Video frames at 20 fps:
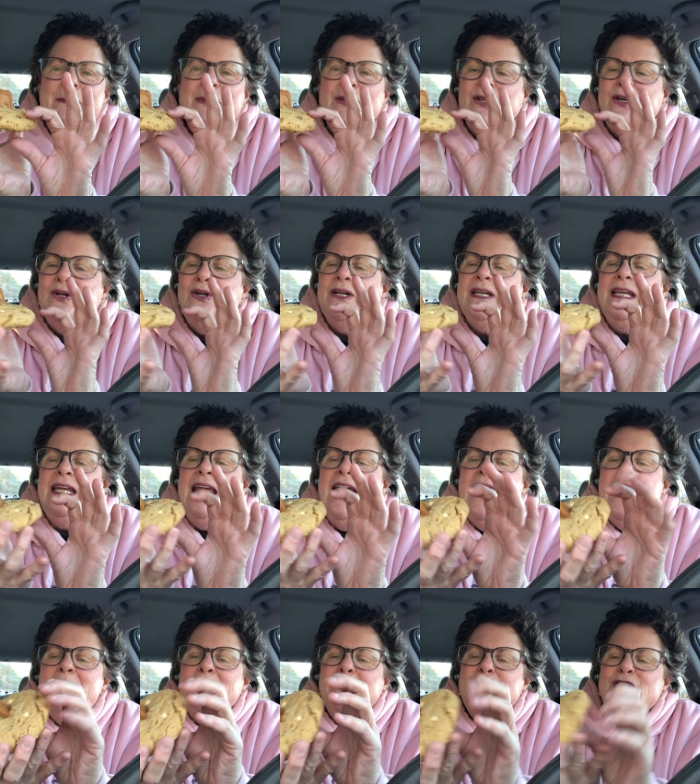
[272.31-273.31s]
the cookie,
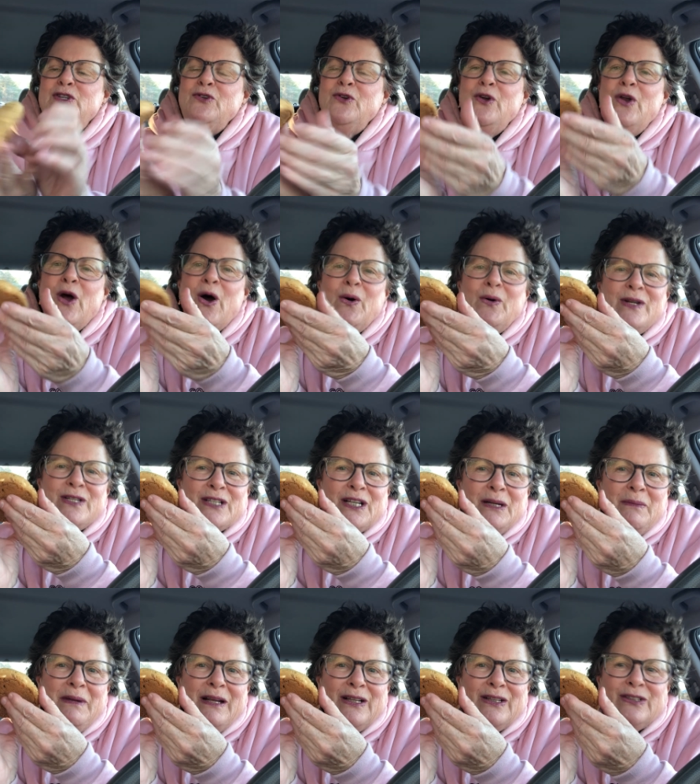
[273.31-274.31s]
but you know it's
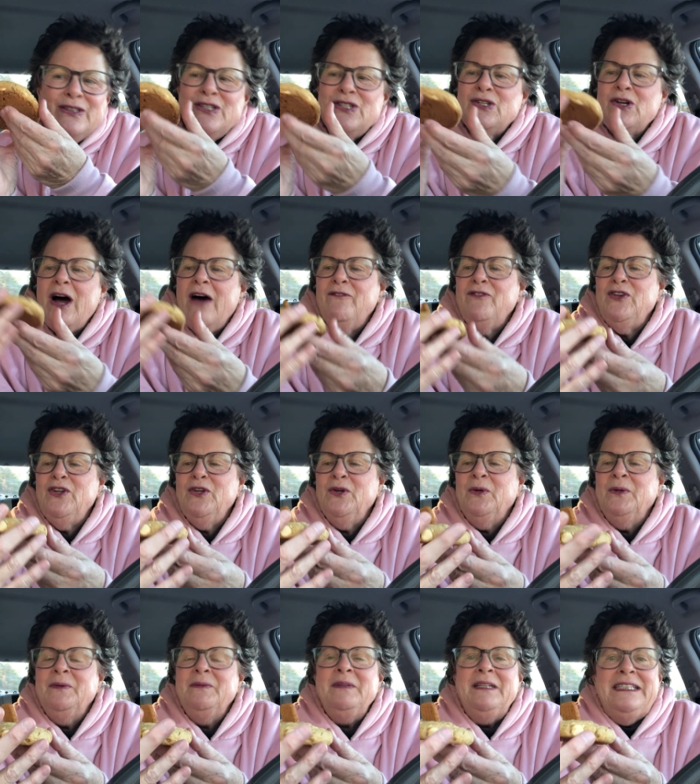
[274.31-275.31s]
going to be a little soft
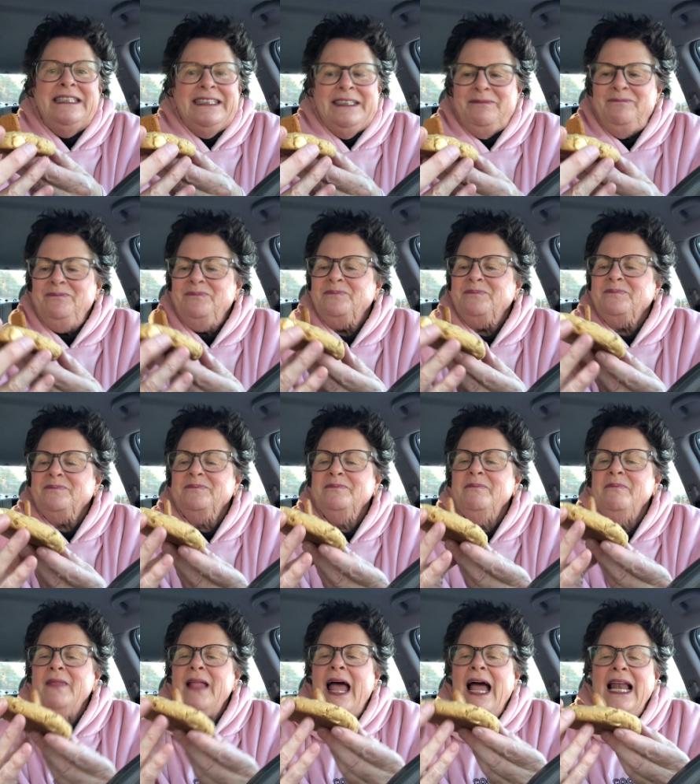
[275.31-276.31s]
too.
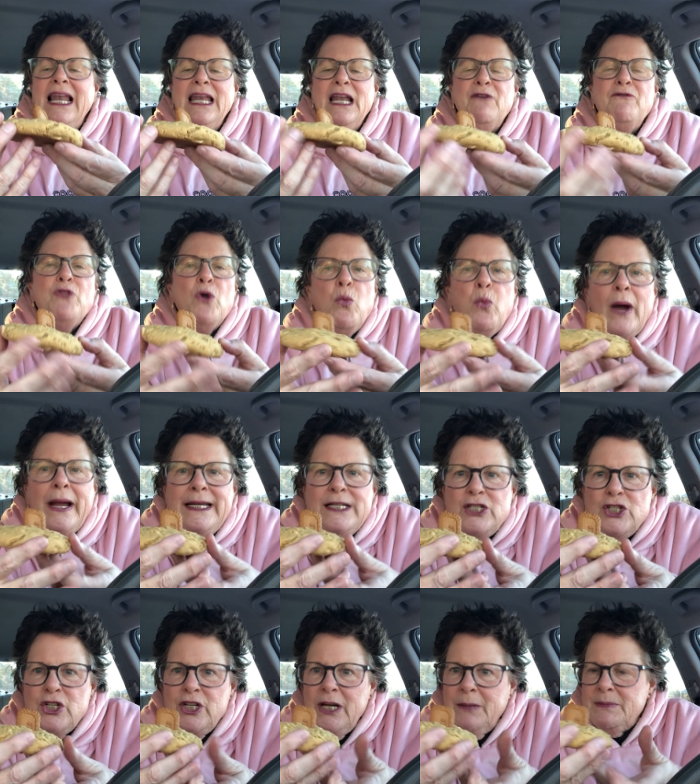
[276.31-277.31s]
I love the white
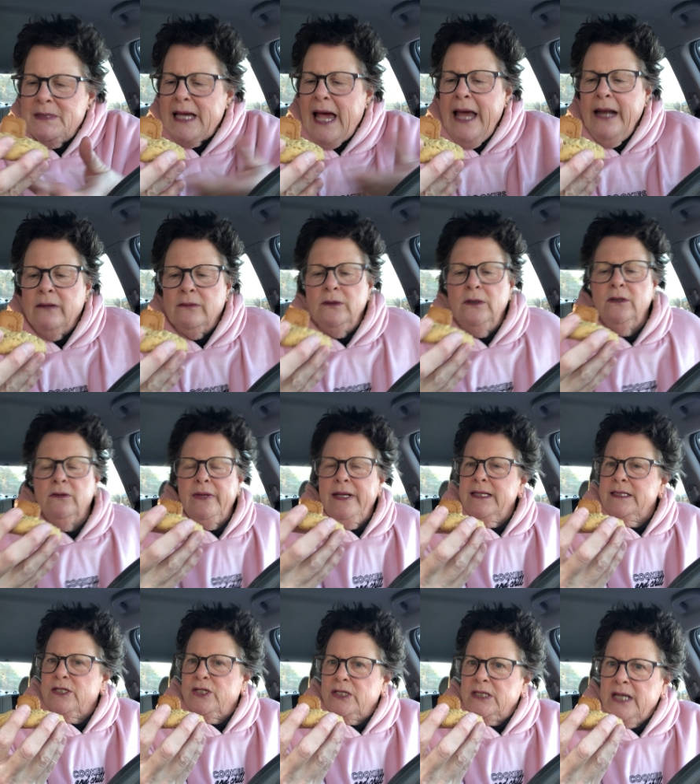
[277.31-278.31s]
chips. I don't know.
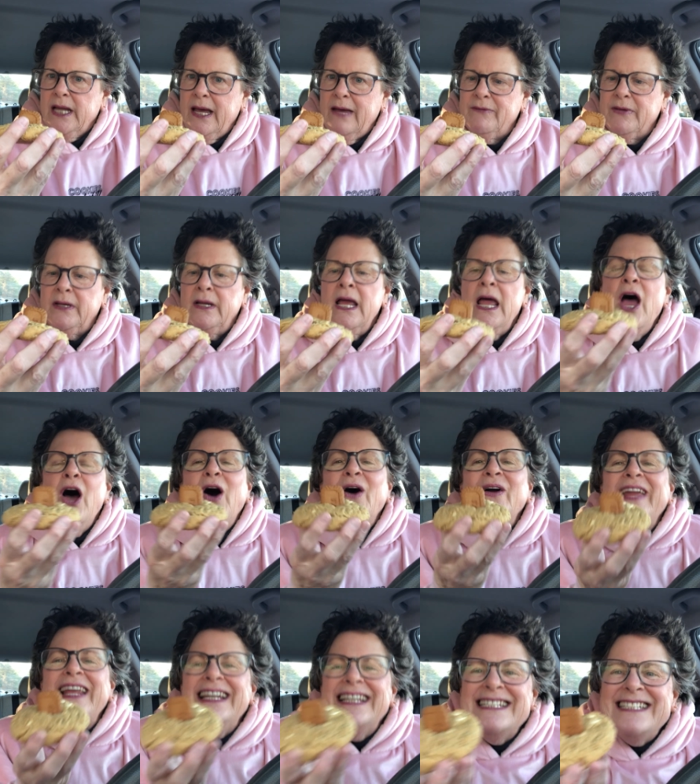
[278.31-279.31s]
That's just heaven.
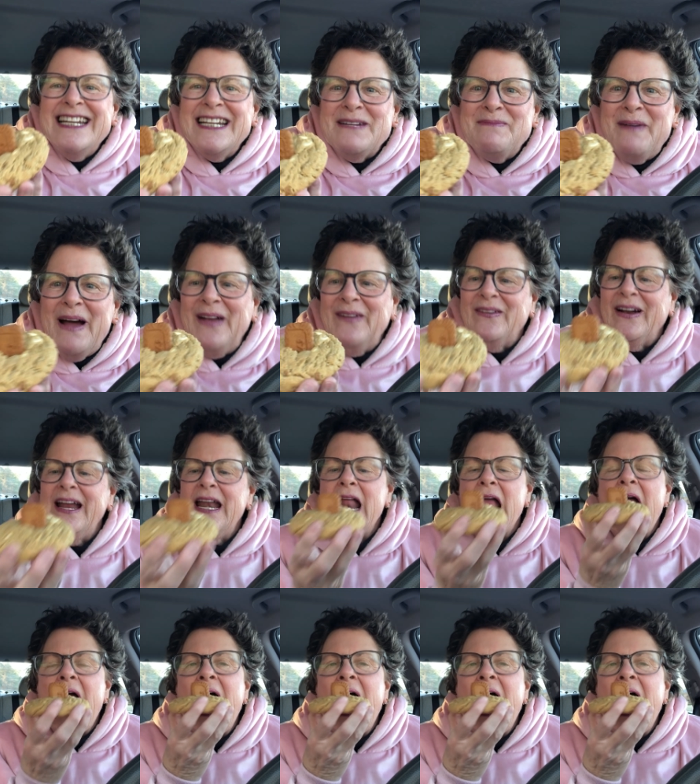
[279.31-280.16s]
Okay, let's take a bite, right?